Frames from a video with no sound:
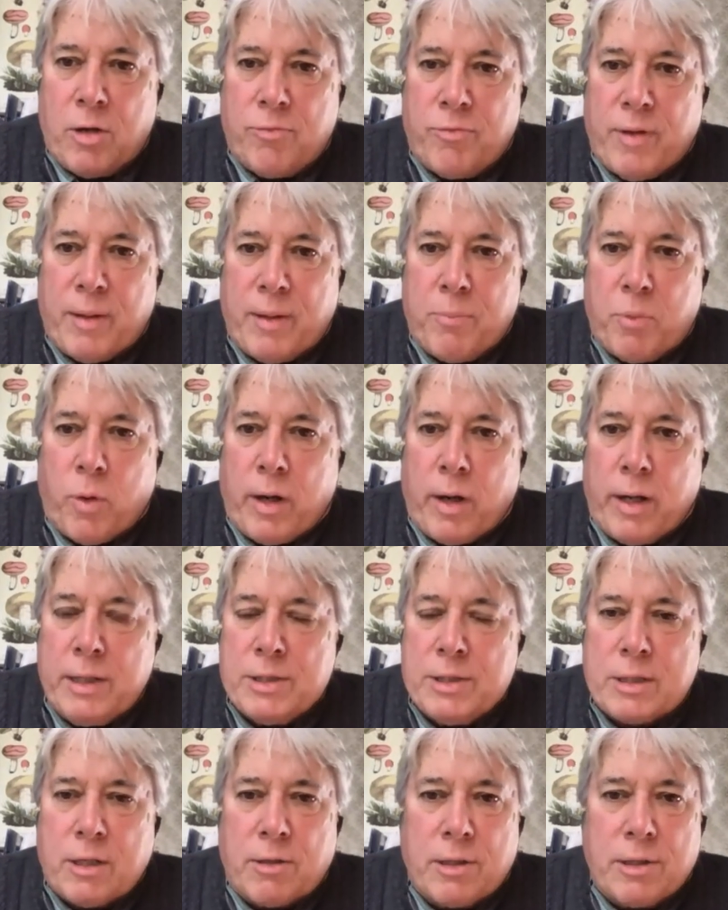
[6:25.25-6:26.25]
February
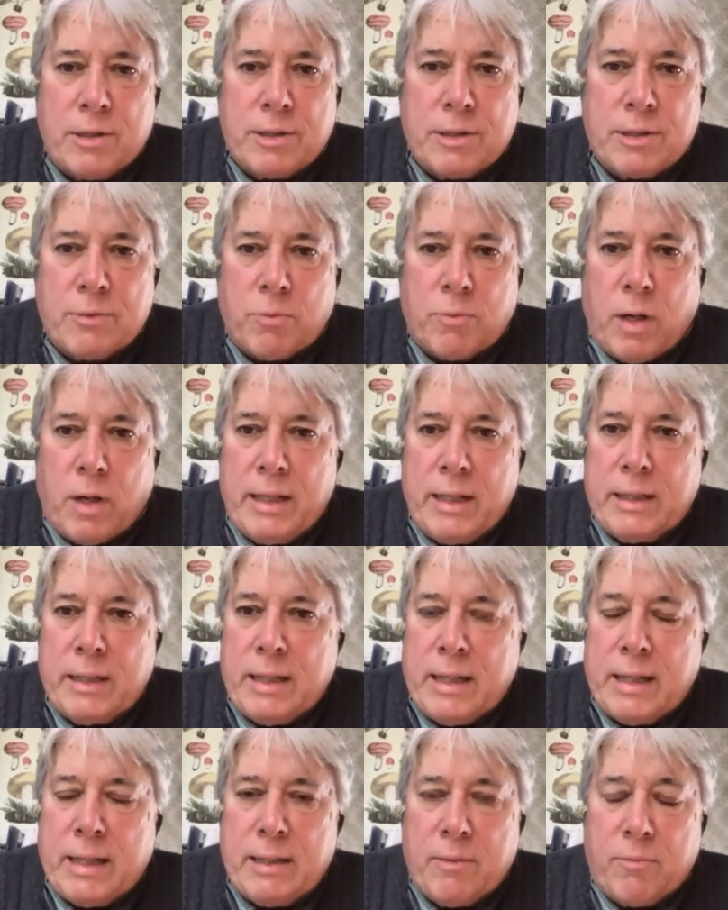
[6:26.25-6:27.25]
started to write it,
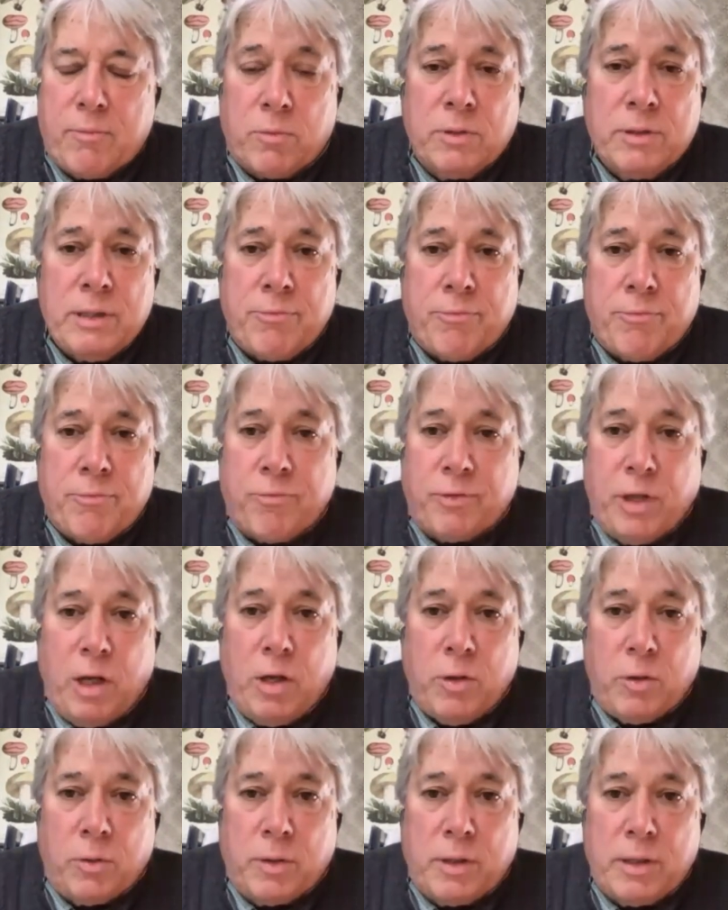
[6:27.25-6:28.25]
and it really
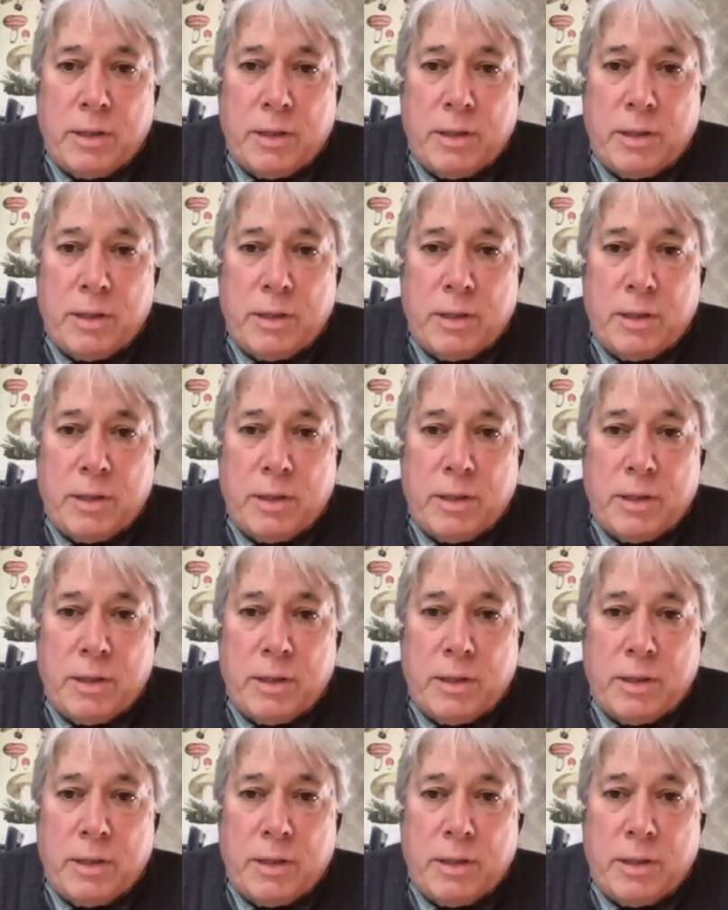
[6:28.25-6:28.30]
flowed.